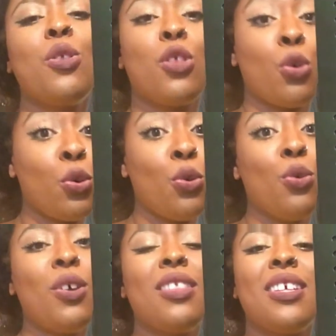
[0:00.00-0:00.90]

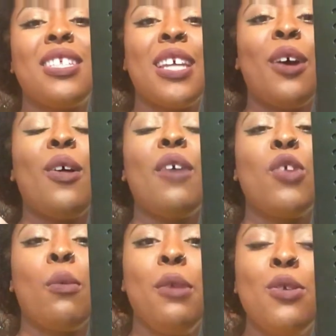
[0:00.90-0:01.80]
through the sale of
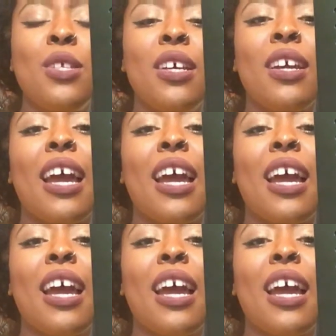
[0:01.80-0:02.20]
your music,